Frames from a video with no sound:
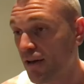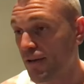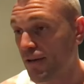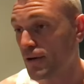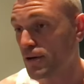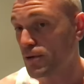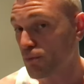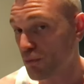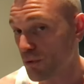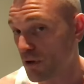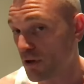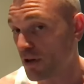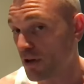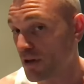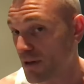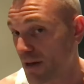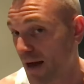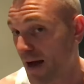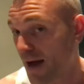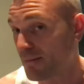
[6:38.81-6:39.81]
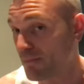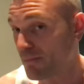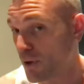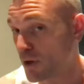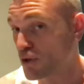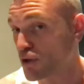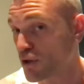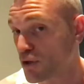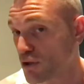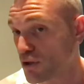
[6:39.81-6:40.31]
There's really not
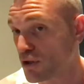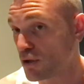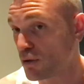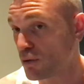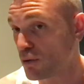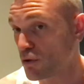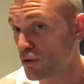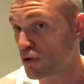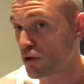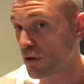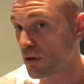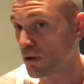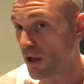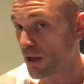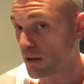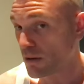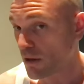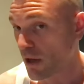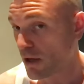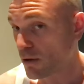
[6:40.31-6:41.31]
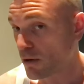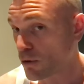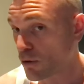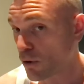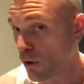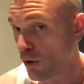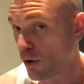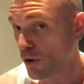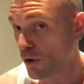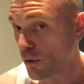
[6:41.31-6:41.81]
much excuse to like let your
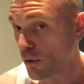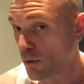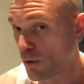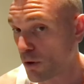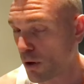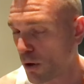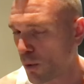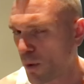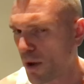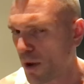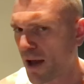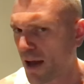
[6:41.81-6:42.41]
cardio go.